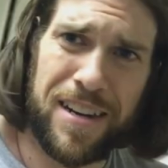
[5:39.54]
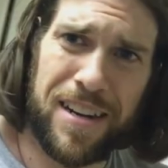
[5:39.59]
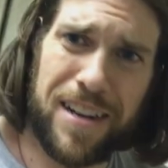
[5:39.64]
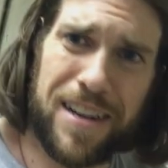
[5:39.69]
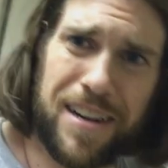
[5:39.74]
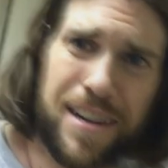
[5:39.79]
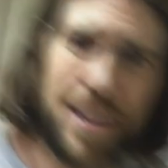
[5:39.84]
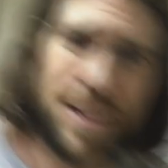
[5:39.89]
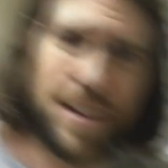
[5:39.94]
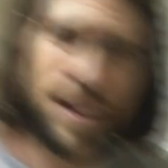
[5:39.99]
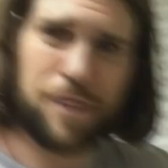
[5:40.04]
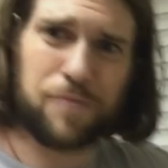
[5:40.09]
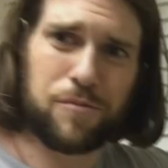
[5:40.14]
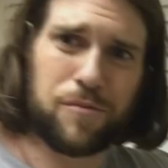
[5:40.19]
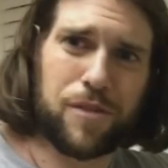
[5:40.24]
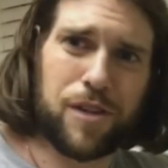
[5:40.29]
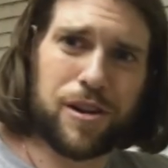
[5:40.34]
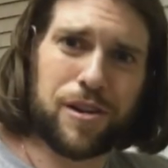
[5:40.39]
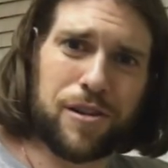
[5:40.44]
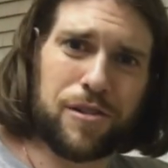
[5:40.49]
uh, I got
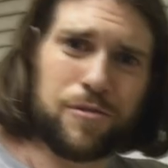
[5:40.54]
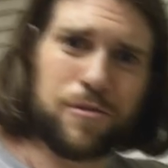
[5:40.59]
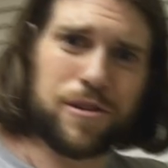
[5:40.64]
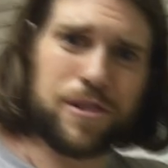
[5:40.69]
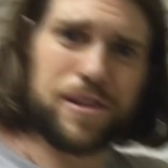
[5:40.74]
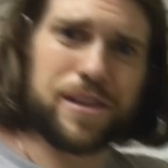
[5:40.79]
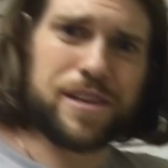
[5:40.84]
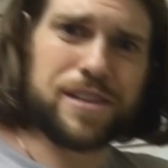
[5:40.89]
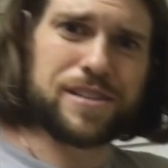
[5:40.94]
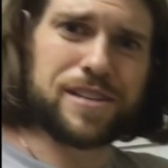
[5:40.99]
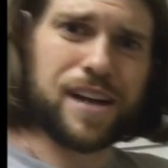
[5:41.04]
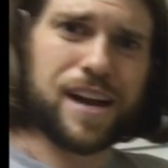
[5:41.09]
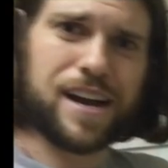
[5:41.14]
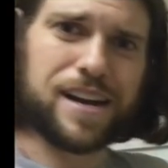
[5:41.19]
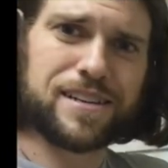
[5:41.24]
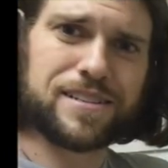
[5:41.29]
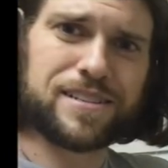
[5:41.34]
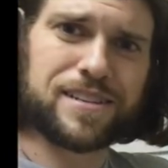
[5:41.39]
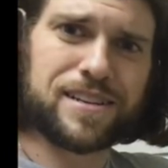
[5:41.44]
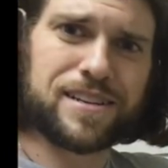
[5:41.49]
another one of these
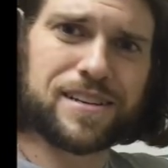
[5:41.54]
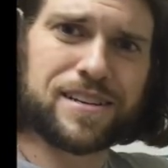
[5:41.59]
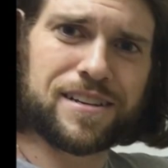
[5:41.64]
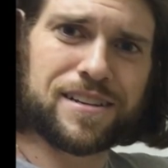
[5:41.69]
guys.